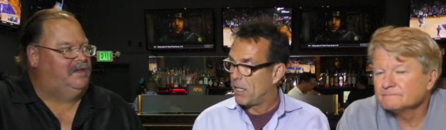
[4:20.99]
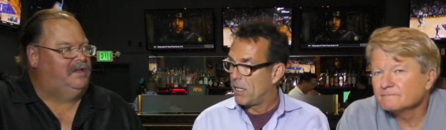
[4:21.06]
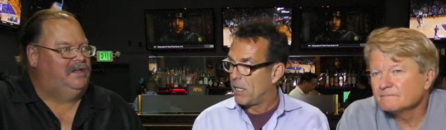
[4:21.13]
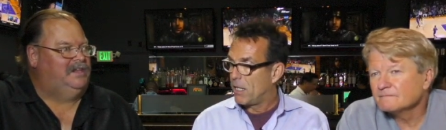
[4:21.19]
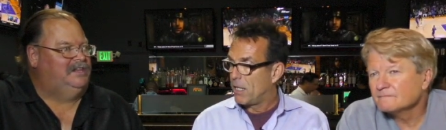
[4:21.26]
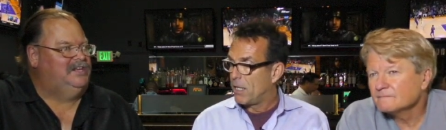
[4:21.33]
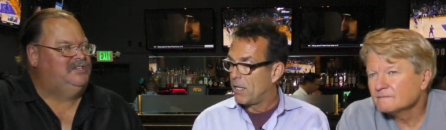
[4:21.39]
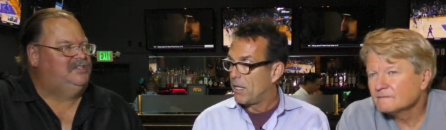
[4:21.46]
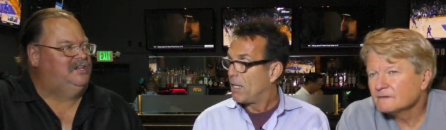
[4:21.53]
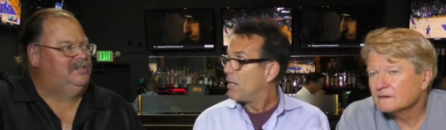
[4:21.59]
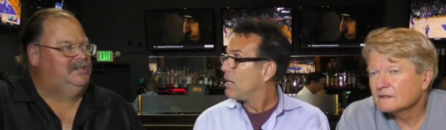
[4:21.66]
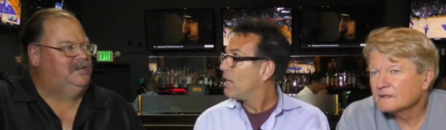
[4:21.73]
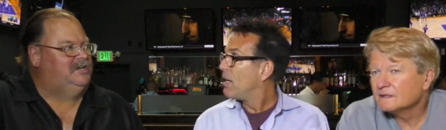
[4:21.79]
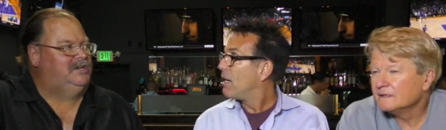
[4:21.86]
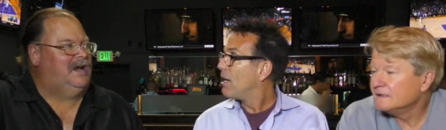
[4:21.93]
Speaker 1: at least the,
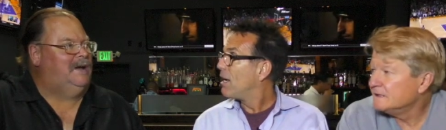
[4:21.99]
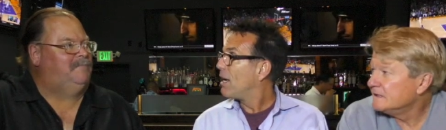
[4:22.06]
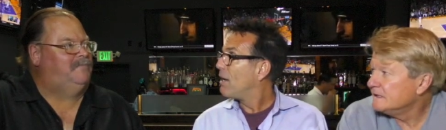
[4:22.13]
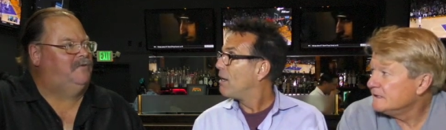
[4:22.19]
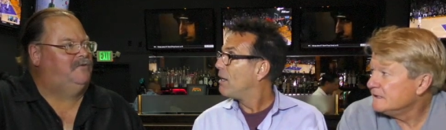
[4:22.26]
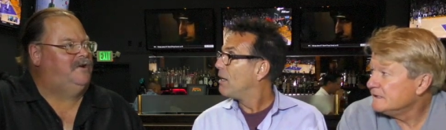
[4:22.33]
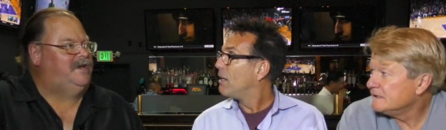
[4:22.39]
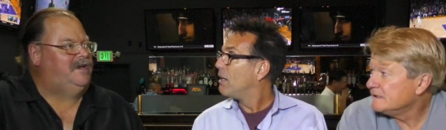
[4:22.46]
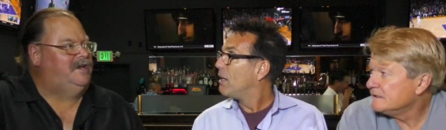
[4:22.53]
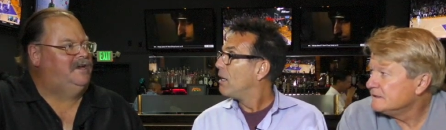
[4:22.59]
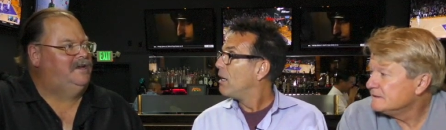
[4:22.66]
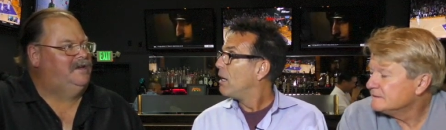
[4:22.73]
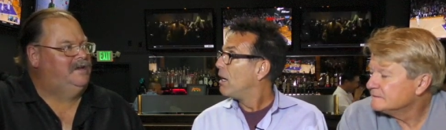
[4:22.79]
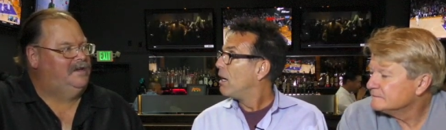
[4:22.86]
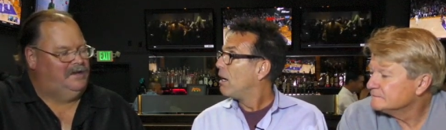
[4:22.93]
the top three.
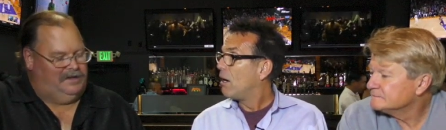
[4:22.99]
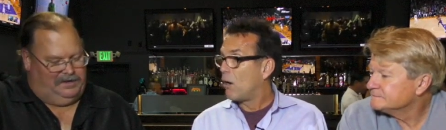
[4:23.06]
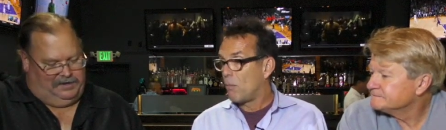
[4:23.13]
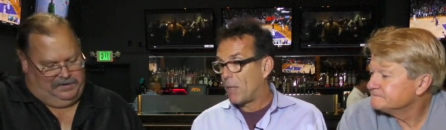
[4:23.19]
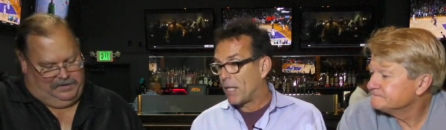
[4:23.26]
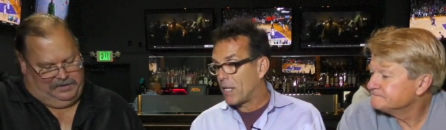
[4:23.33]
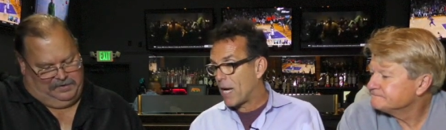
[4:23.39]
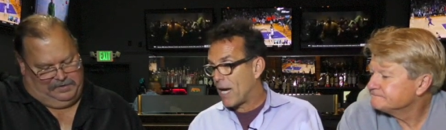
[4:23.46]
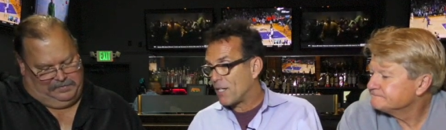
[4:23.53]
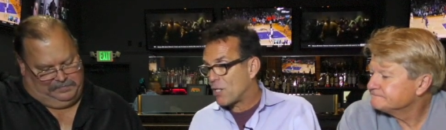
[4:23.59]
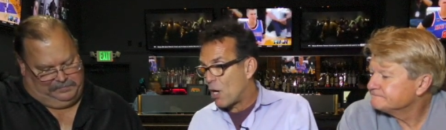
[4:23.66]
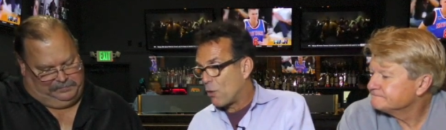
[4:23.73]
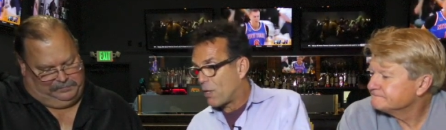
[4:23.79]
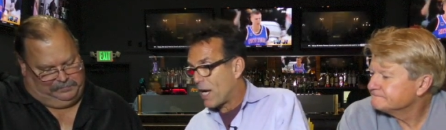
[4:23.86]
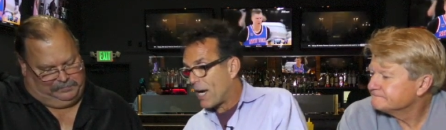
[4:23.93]
Speaker 2: Oh my gosh.
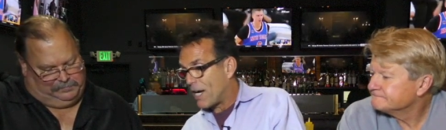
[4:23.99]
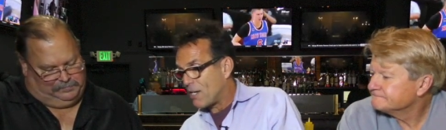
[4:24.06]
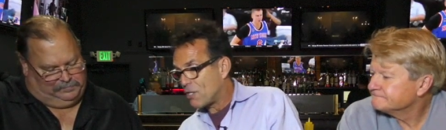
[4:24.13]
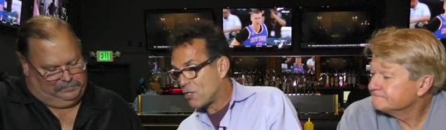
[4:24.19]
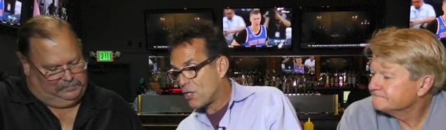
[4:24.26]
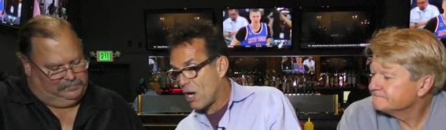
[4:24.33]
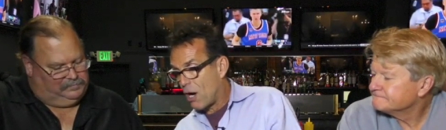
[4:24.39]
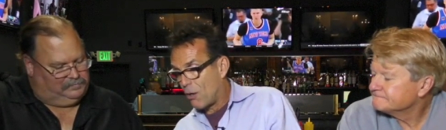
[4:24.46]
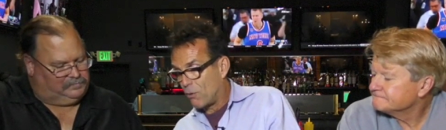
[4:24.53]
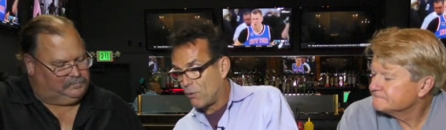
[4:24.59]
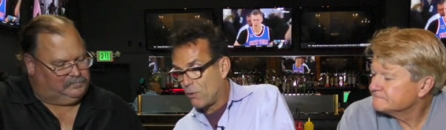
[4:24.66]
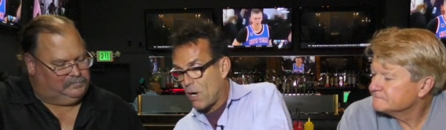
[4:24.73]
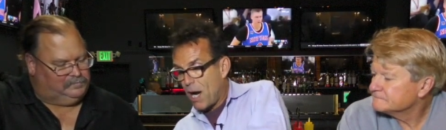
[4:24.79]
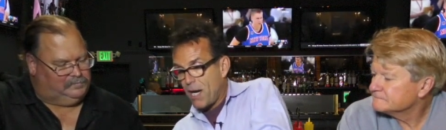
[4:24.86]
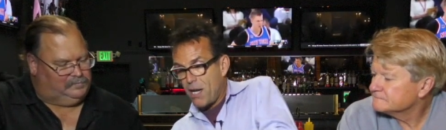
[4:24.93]
Okay, so
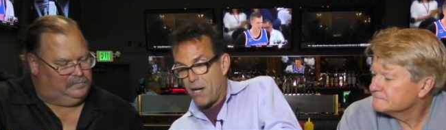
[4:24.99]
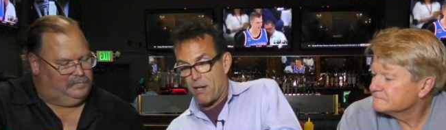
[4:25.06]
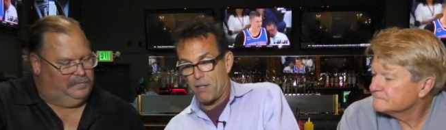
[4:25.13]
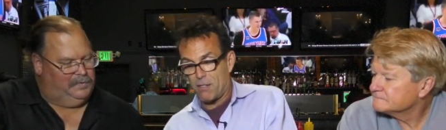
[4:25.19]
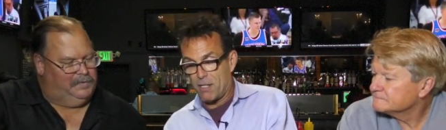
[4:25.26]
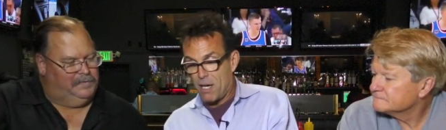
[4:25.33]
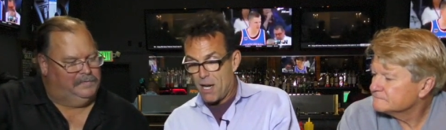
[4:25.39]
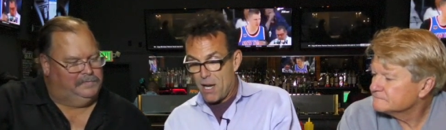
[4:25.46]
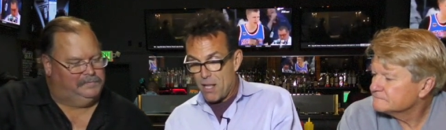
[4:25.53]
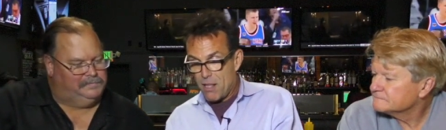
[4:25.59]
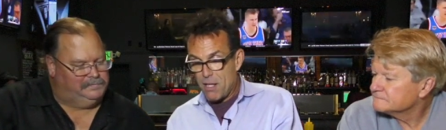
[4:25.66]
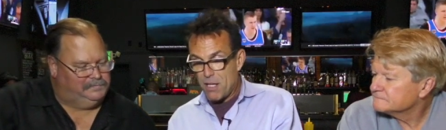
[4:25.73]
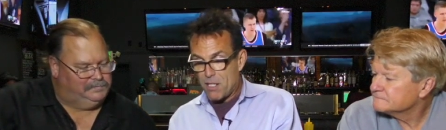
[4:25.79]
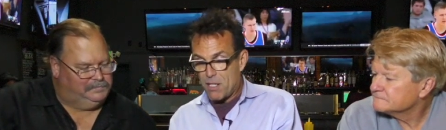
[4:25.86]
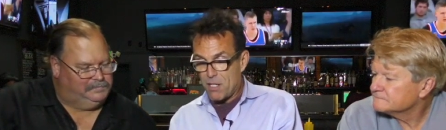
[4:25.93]
right here,
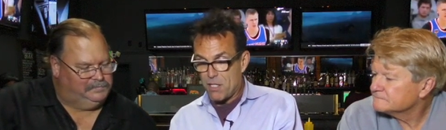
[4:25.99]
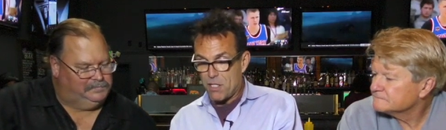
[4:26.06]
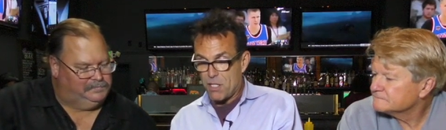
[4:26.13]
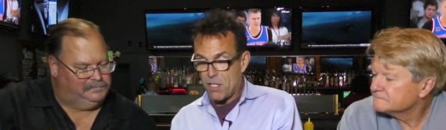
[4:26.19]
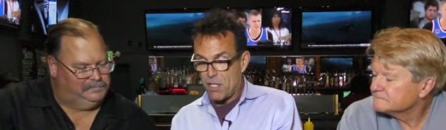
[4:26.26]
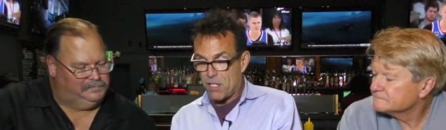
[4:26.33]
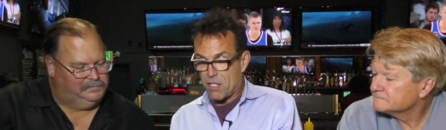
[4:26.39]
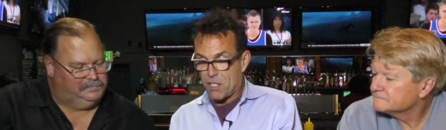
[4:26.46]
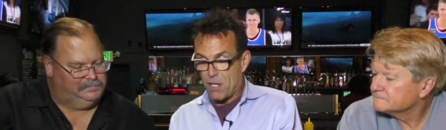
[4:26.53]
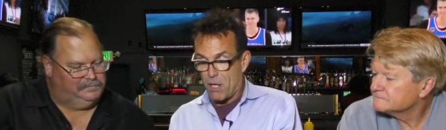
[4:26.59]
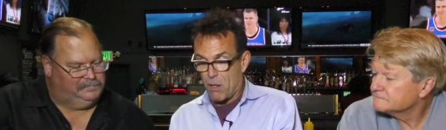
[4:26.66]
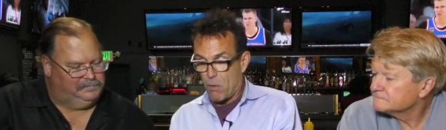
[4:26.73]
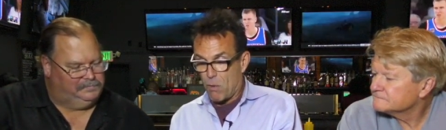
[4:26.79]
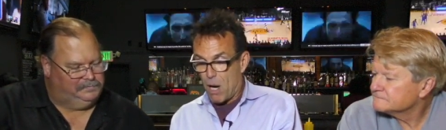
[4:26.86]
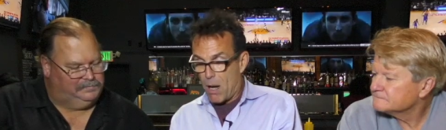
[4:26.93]
this is just
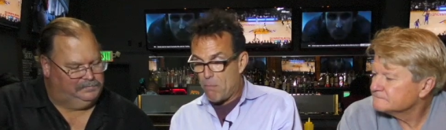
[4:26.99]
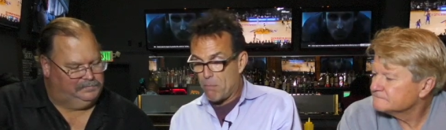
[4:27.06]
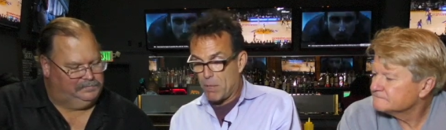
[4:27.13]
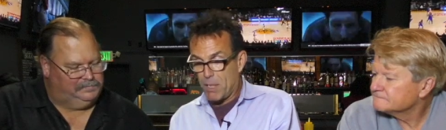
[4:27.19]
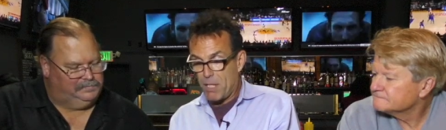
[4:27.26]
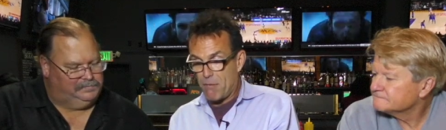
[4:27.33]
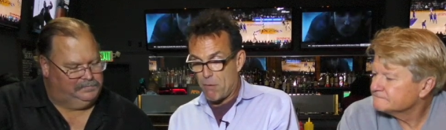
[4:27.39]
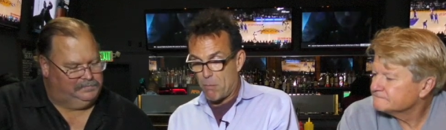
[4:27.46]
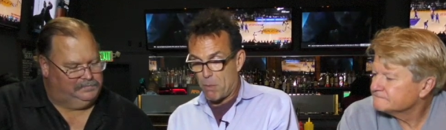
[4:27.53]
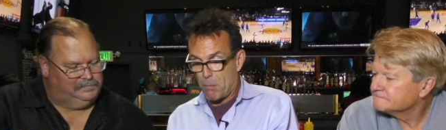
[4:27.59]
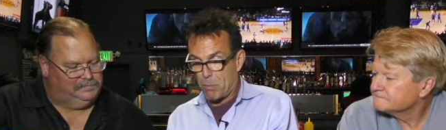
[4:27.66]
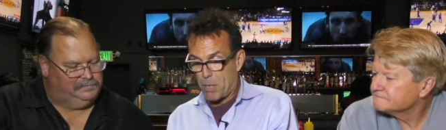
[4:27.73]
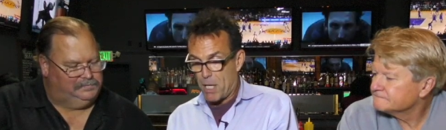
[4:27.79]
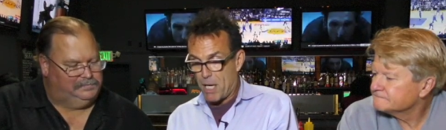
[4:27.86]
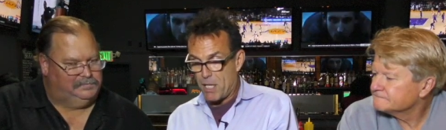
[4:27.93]
unbelievable
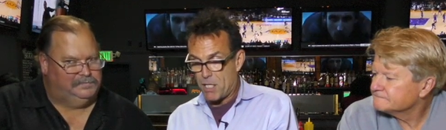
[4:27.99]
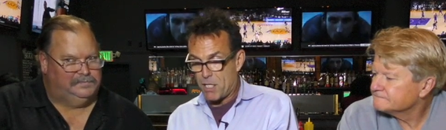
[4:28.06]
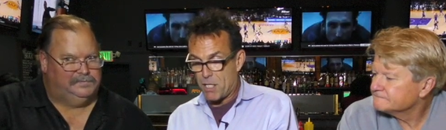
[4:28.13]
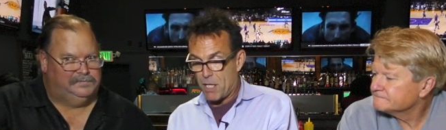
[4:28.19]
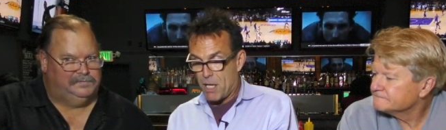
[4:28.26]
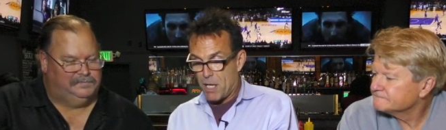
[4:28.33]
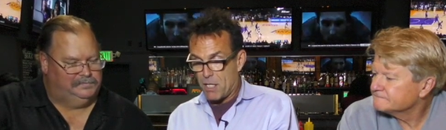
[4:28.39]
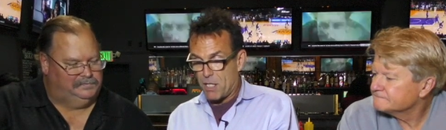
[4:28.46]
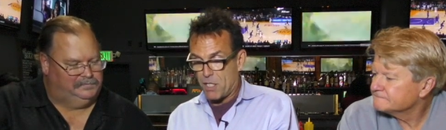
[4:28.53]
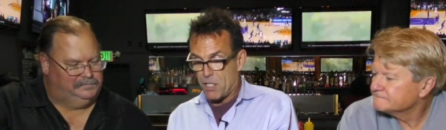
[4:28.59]
place to